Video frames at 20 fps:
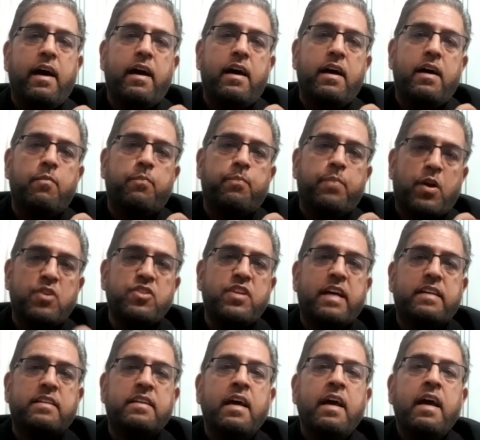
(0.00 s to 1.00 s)
project
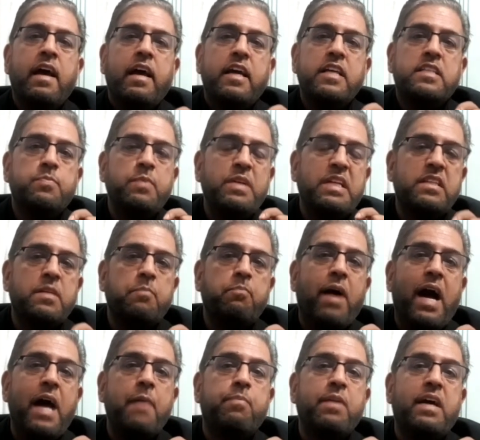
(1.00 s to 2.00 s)
it's been in the
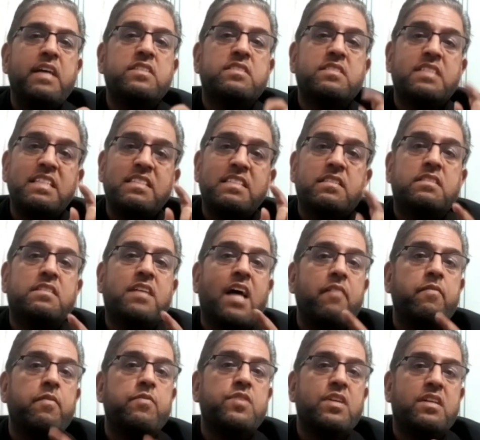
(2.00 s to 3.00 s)
pipeline since the time of
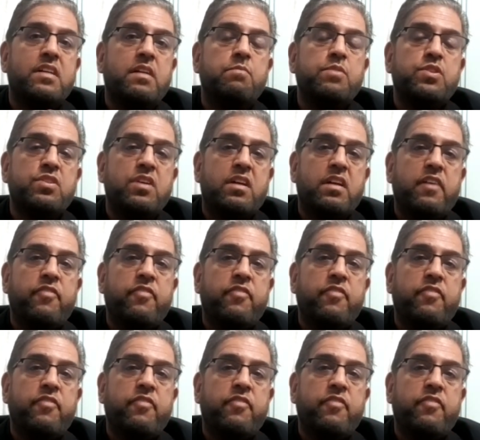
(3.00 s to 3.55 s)
General Musharraf.